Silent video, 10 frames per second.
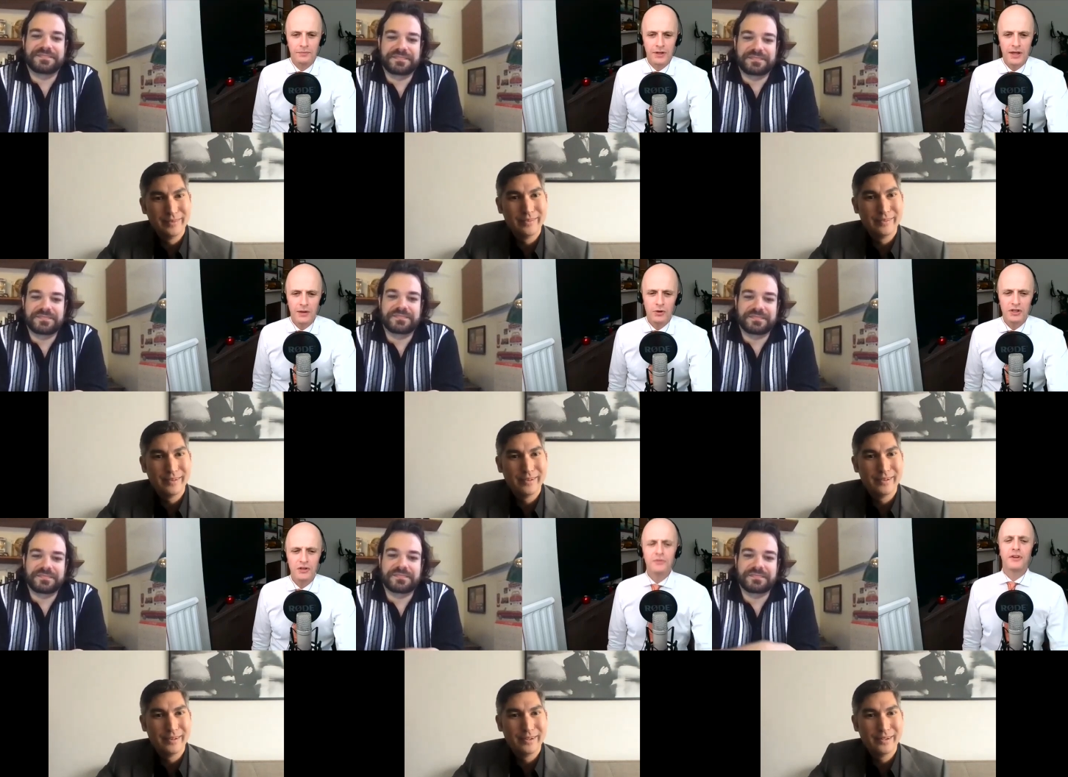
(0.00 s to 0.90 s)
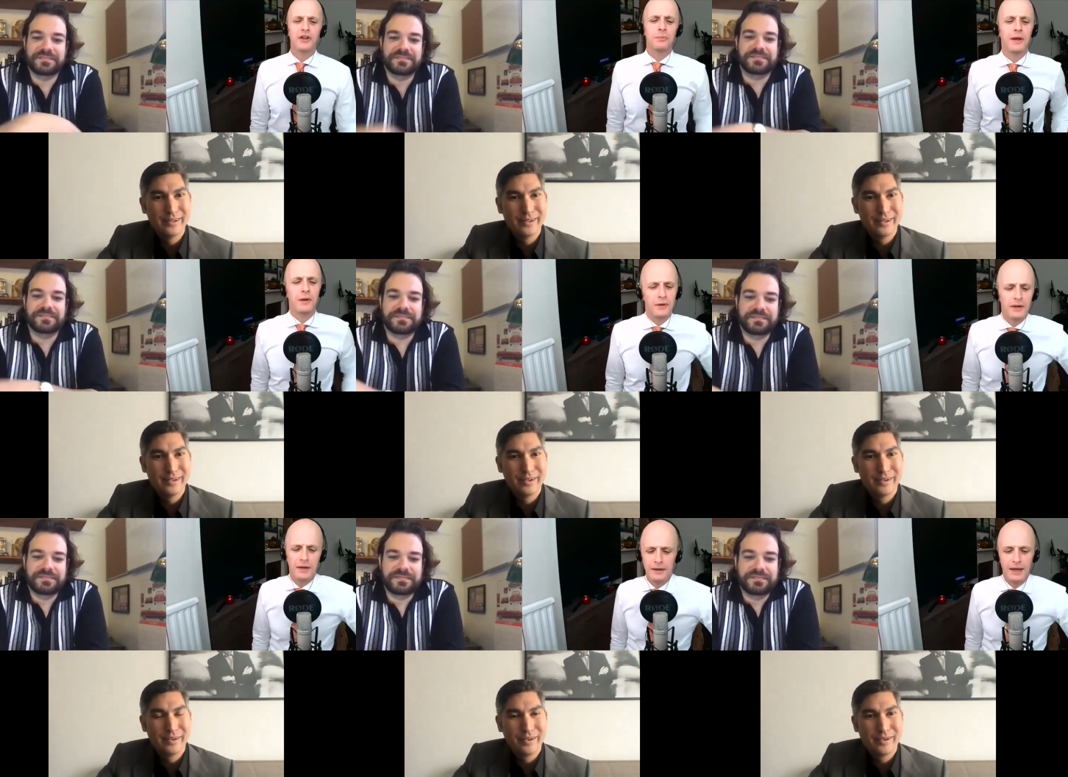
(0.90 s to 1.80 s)
Speaker 1: Ken, what do you think about
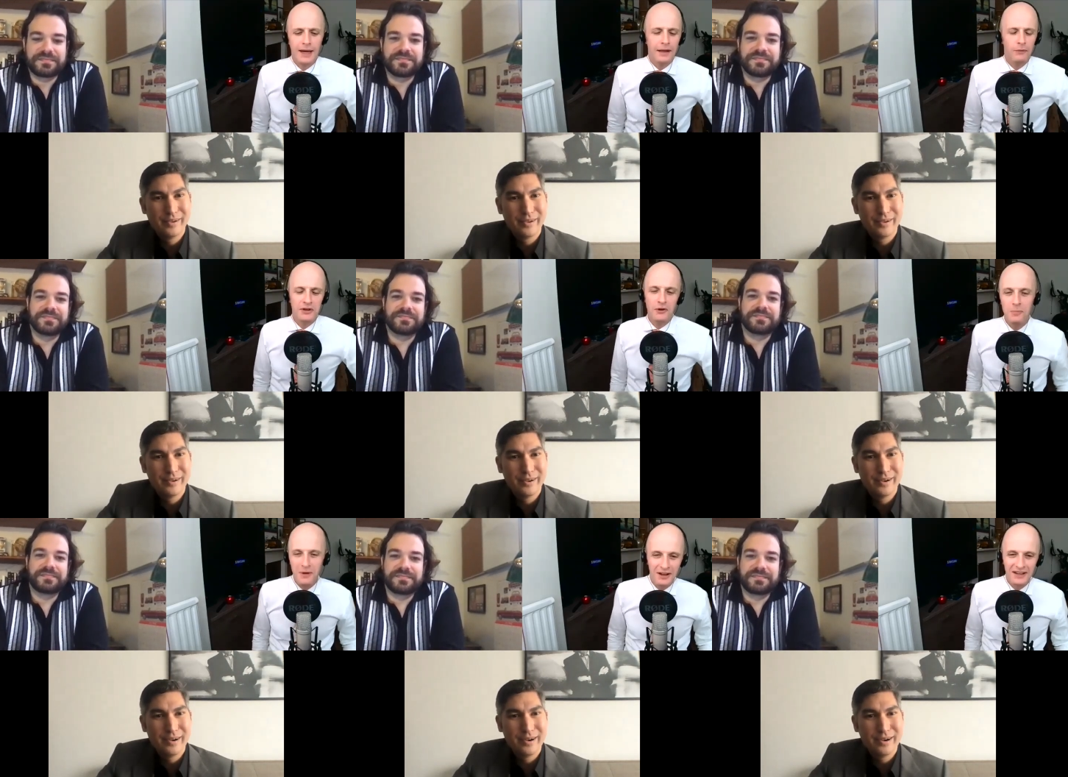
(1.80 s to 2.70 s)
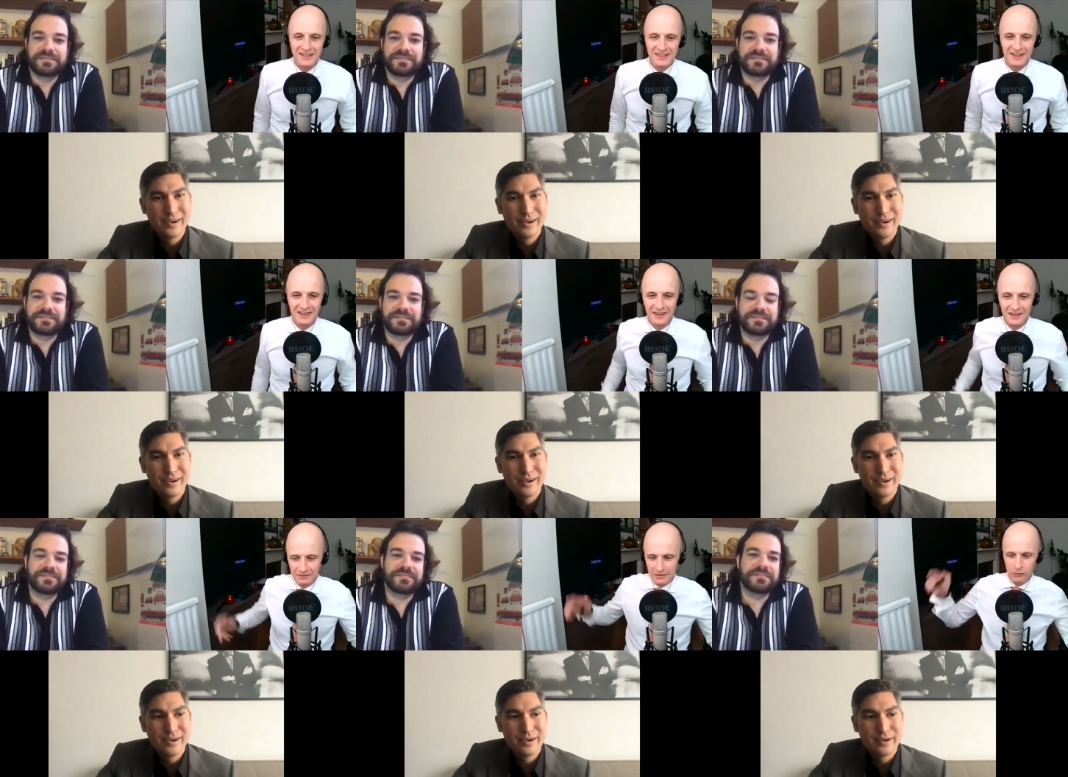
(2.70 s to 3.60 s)
cla- when your mind,
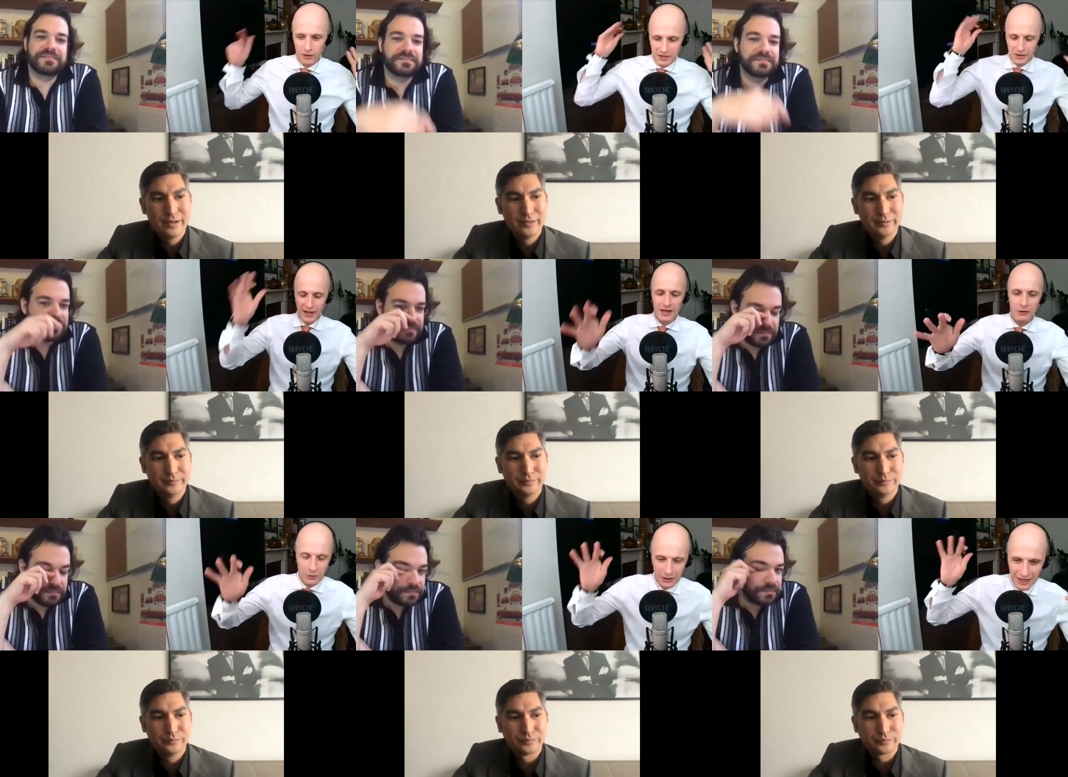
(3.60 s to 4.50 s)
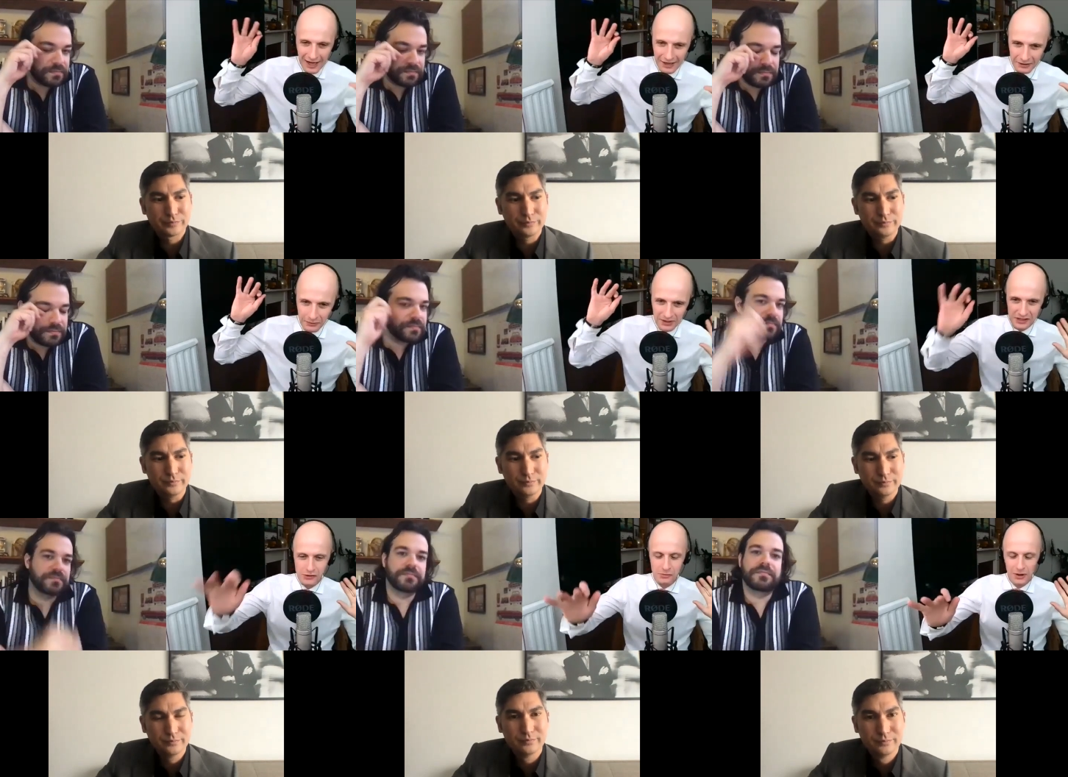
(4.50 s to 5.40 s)
when you hear the word classic, where does
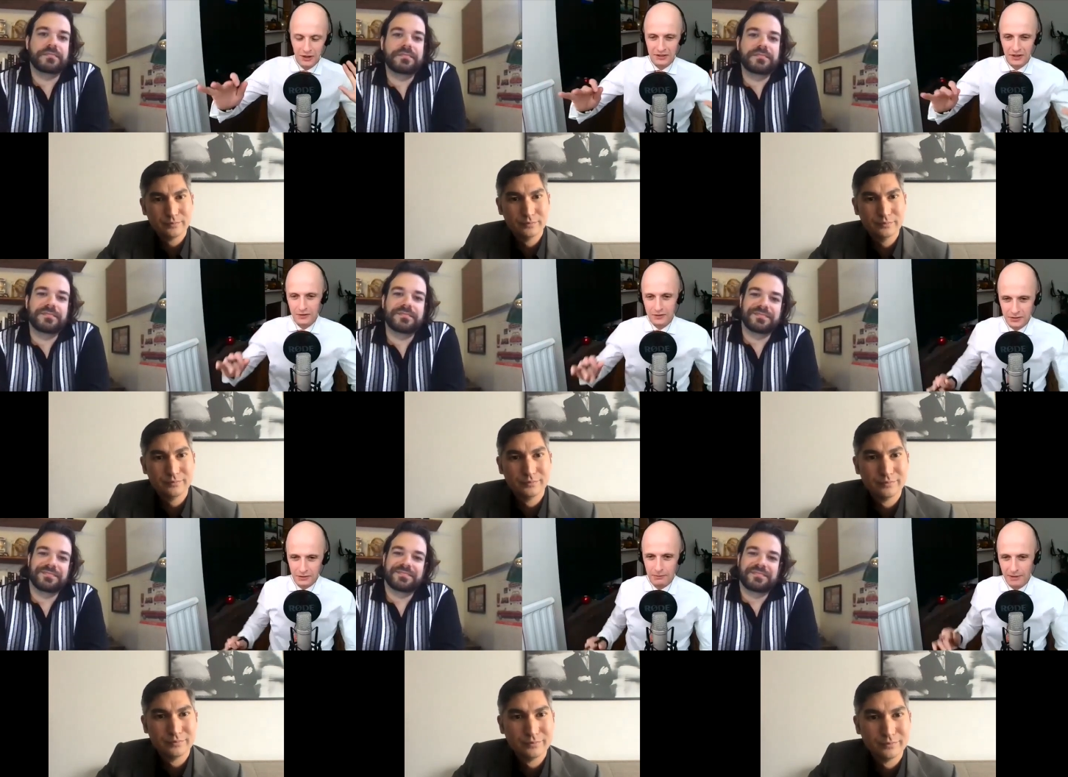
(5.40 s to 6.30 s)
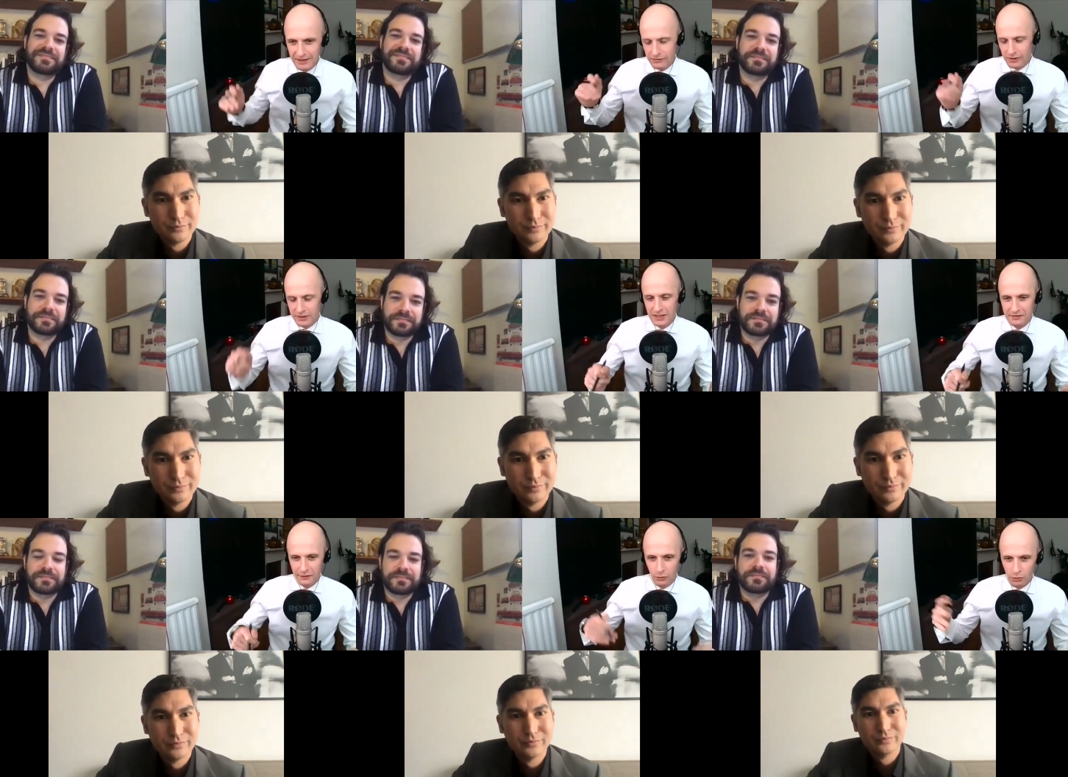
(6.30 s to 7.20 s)
your mind go to, either in this
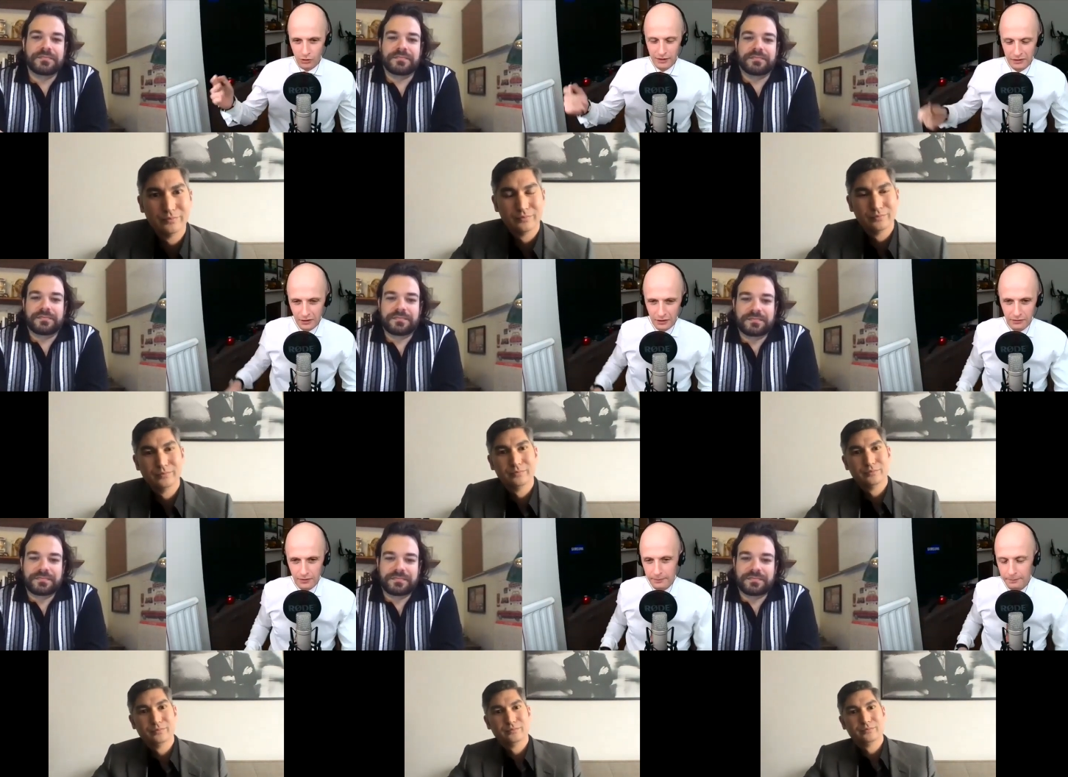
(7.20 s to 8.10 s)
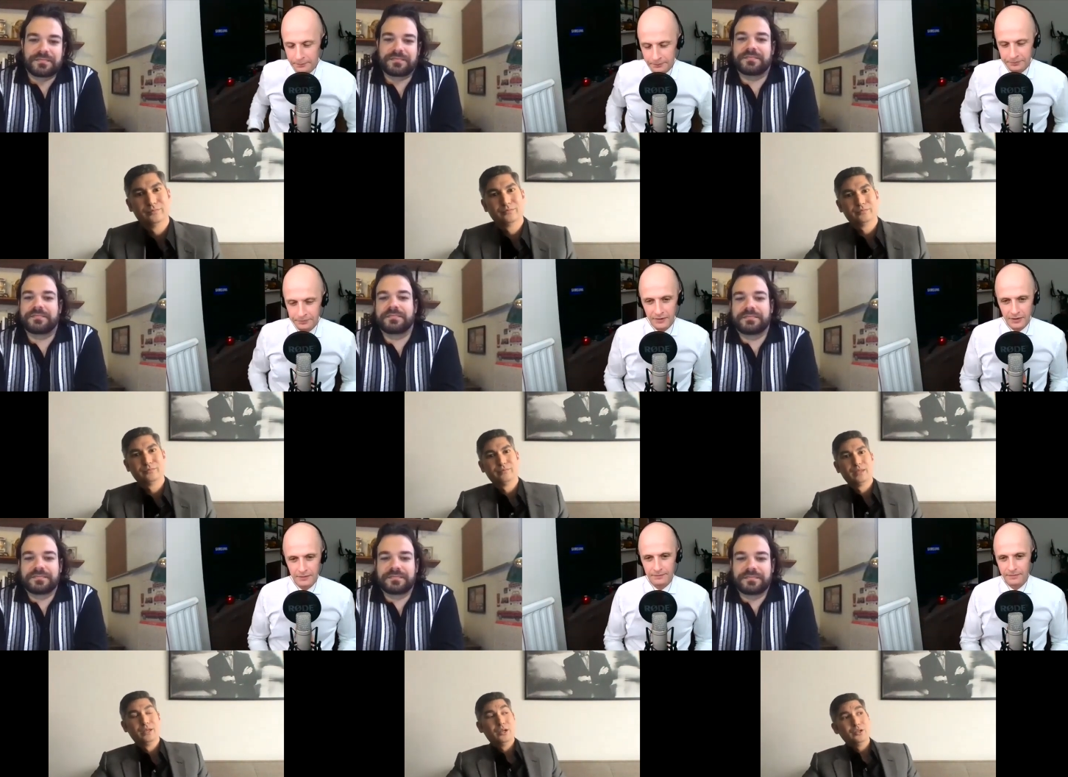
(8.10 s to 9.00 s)
film or outside of it?
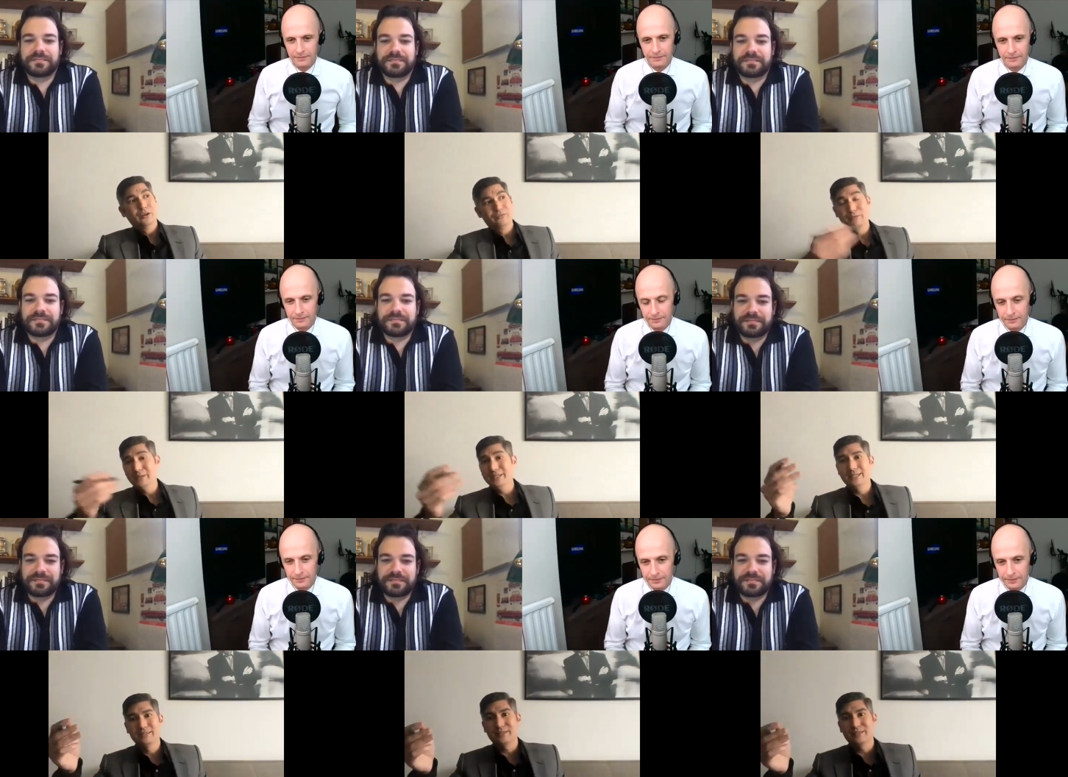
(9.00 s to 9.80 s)
Speaker 2: Now, for me, it's